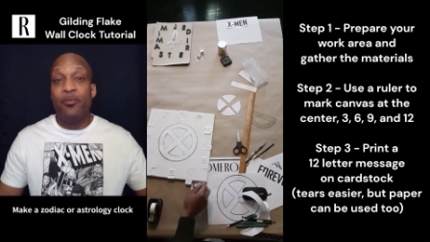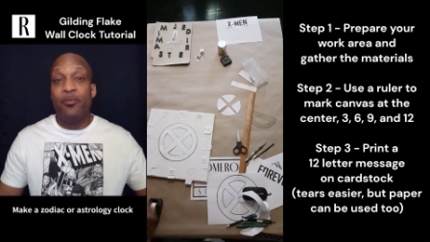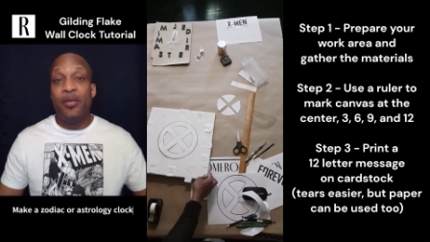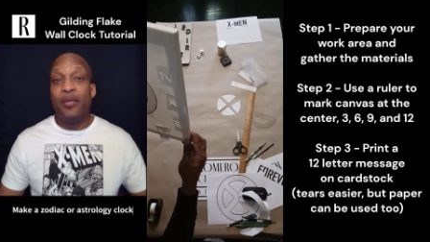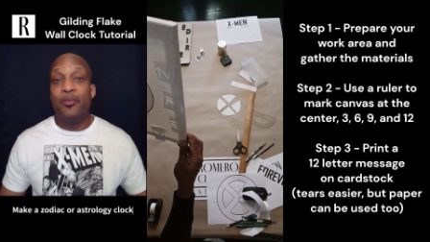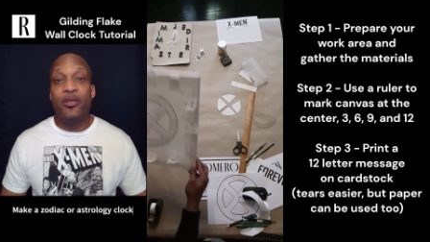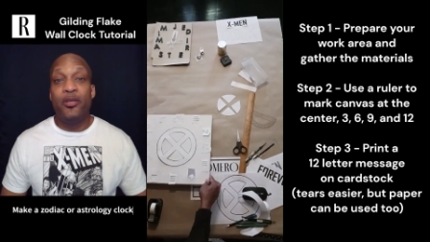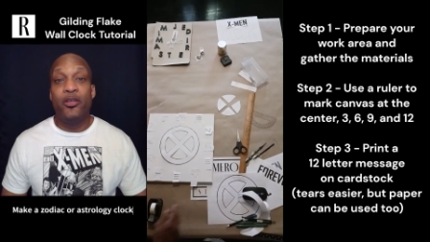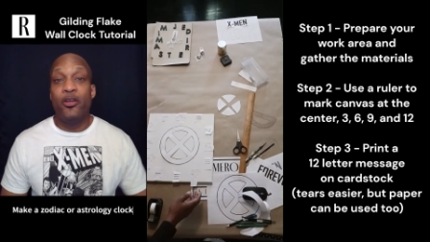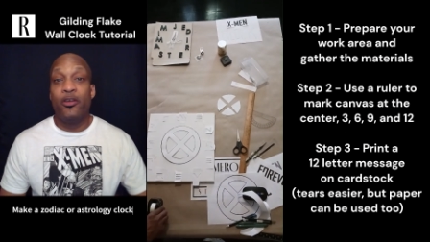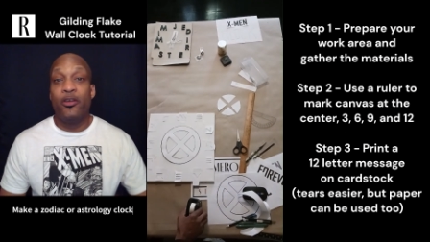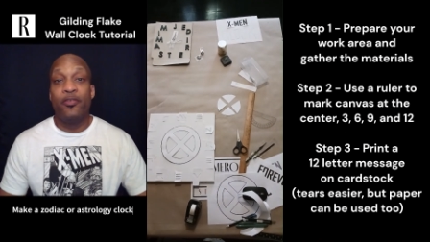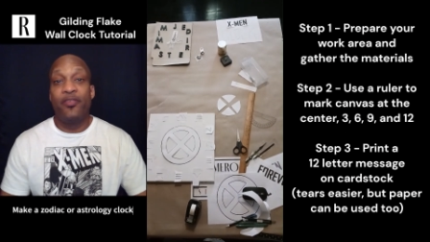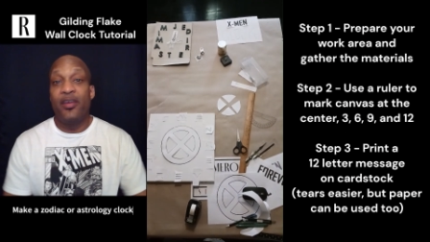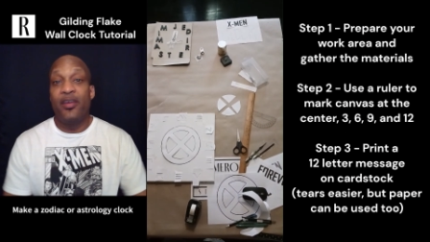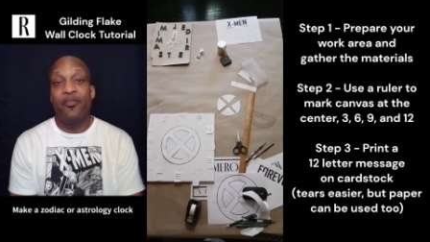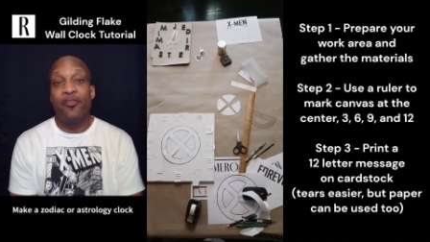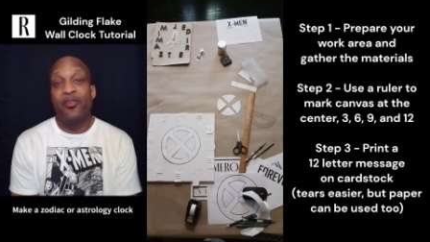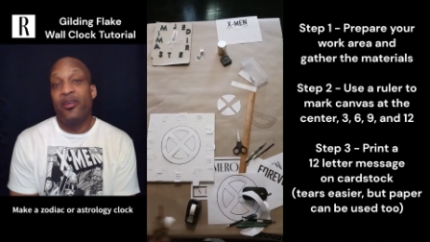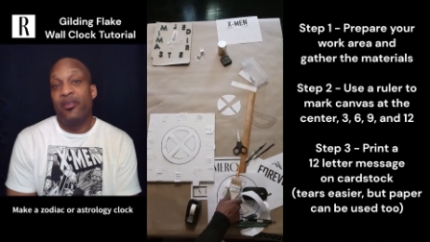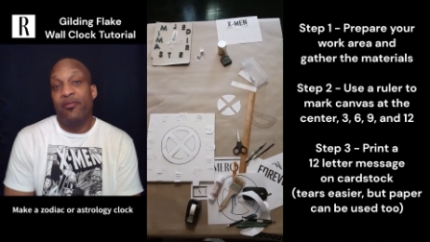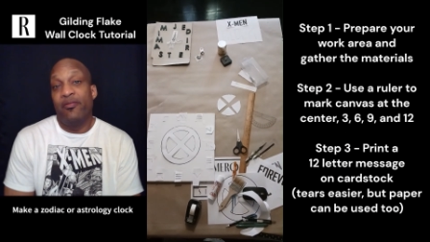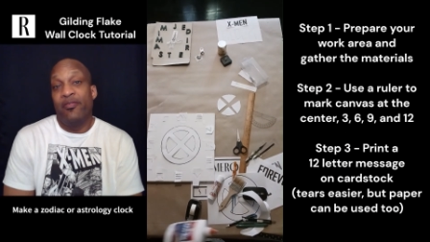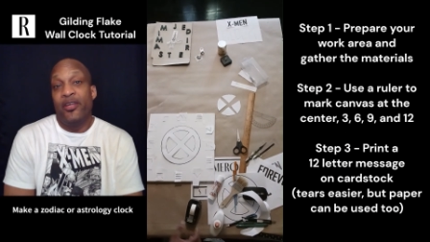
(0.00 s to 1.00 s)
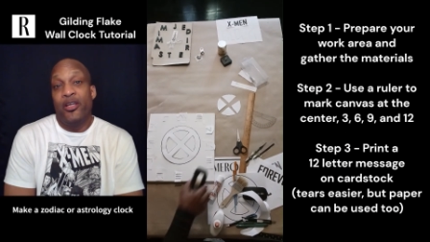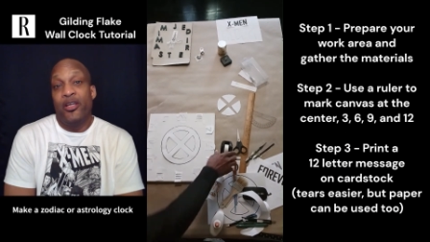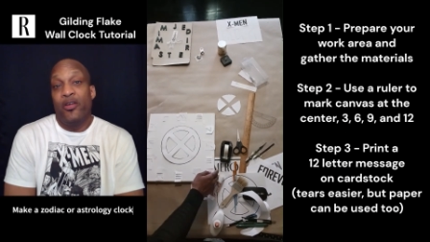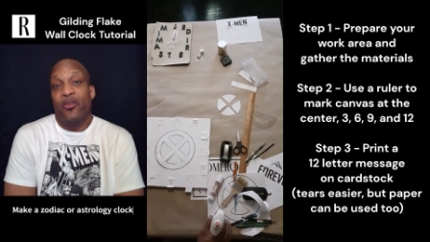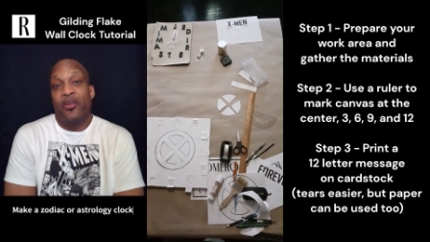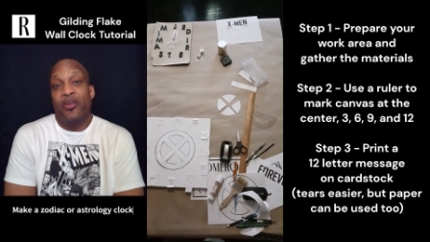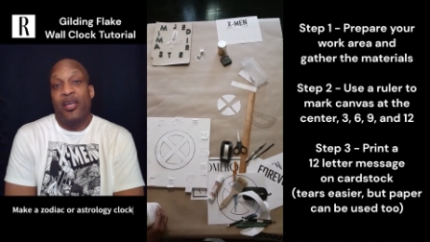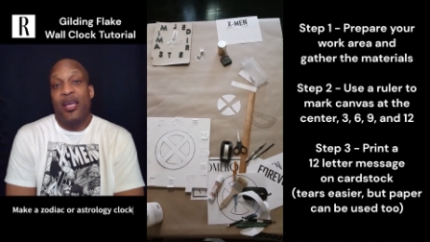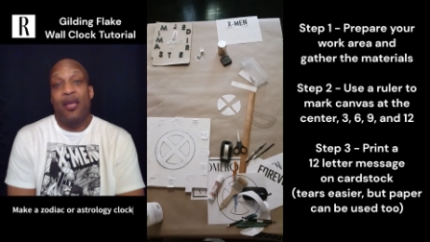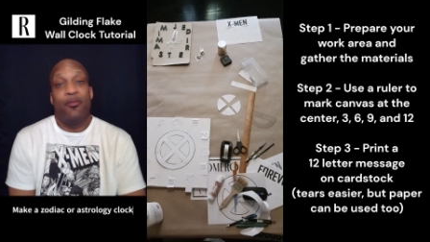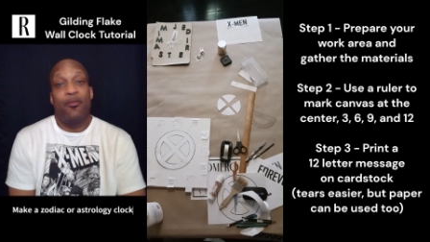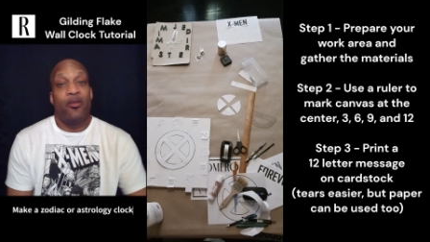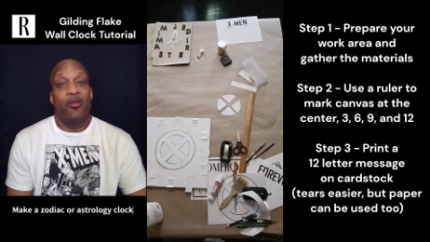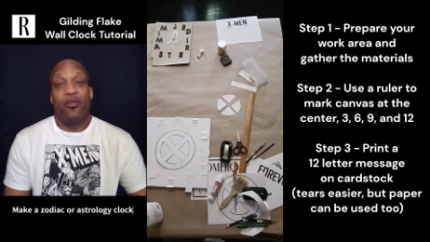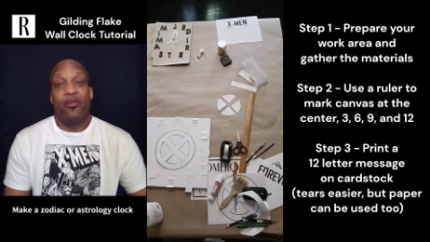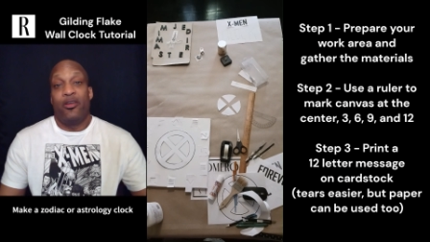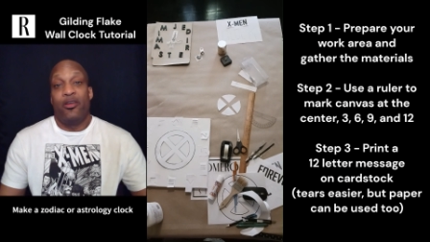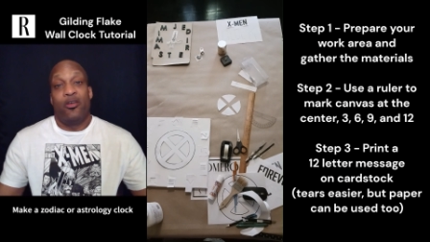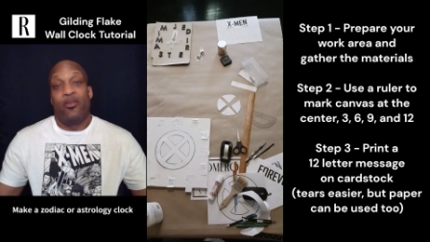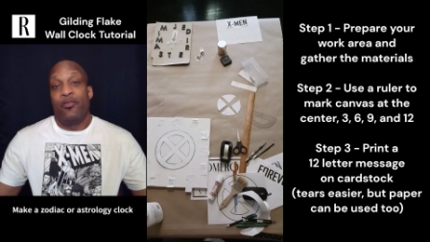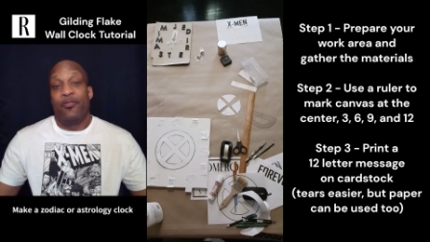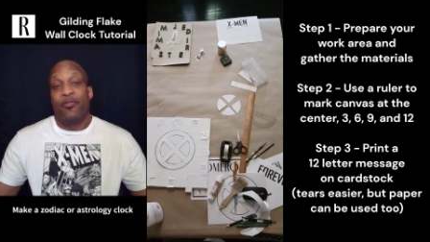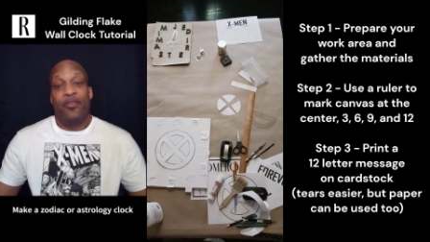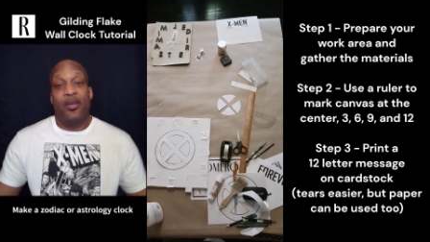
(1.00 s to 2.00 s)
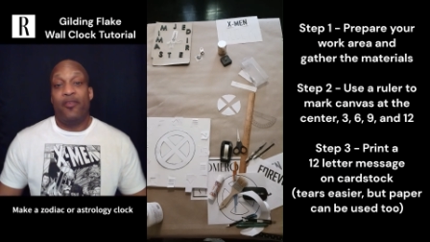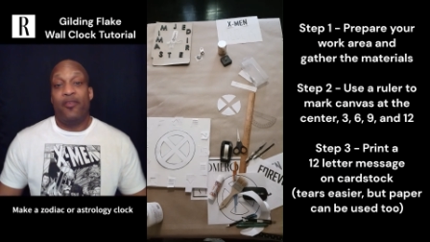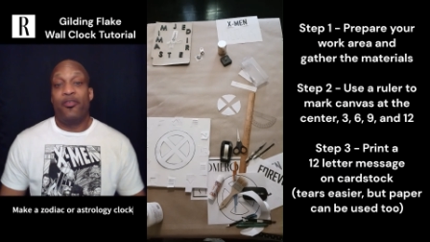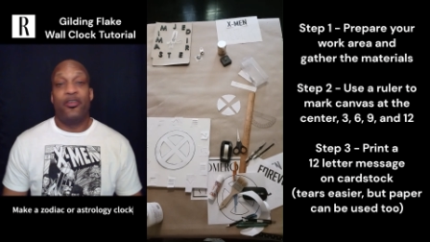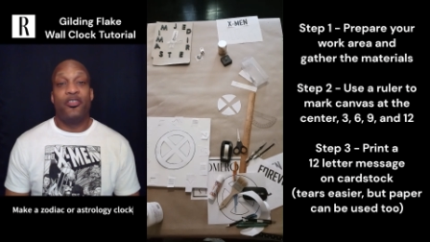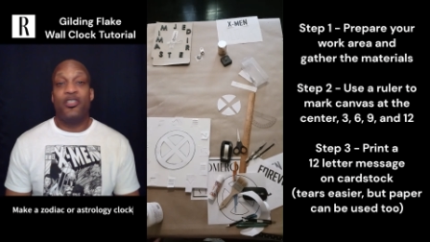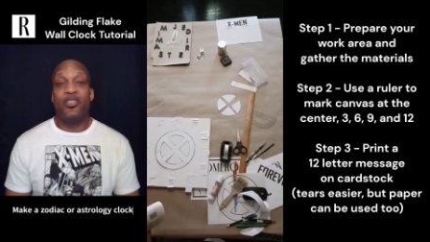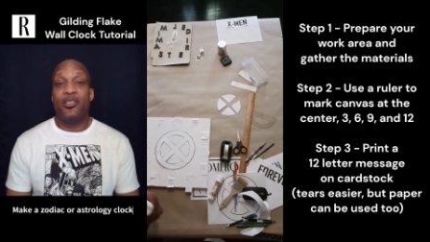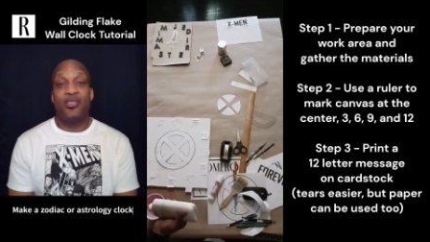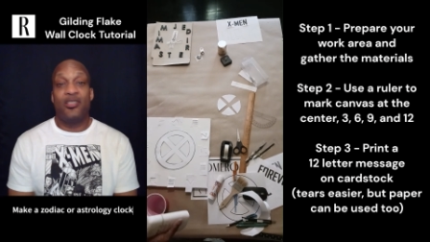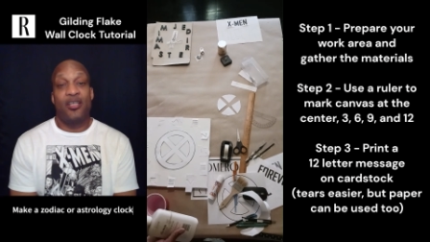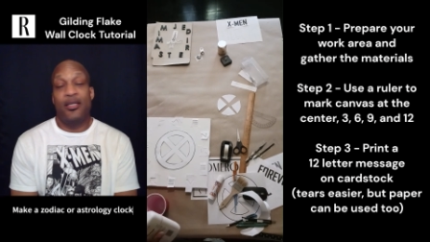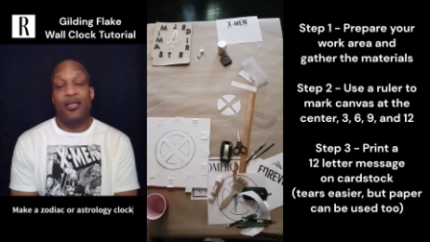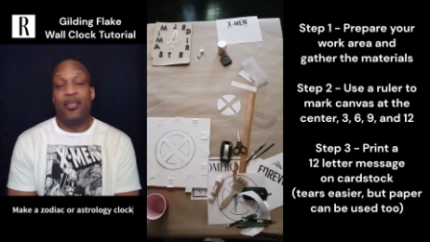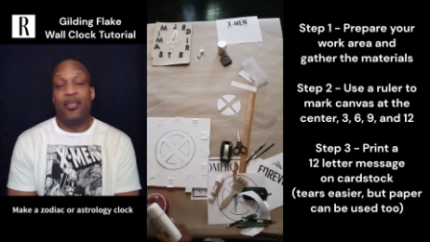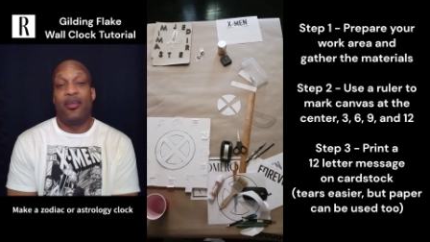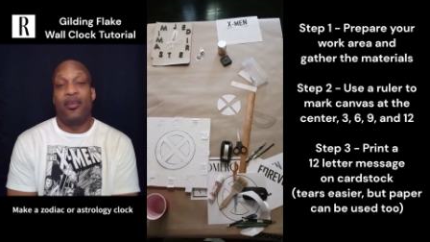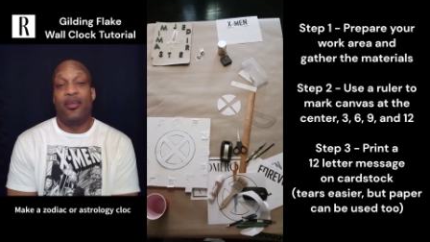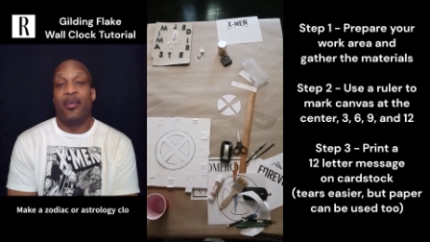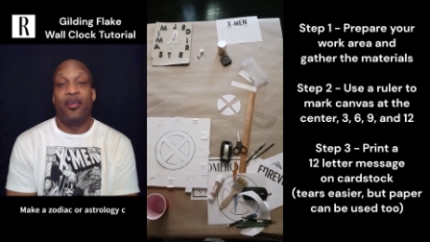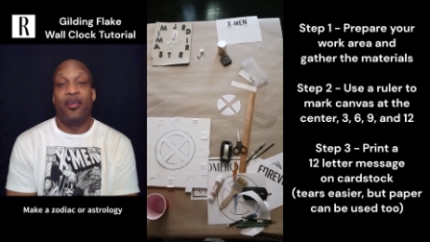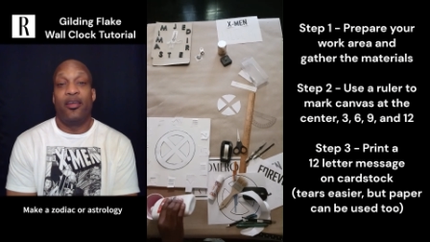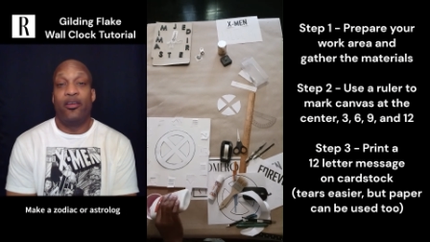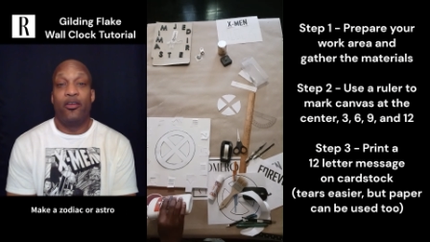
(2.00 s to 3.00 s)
maybe your favorite video game, or your favorite just anything.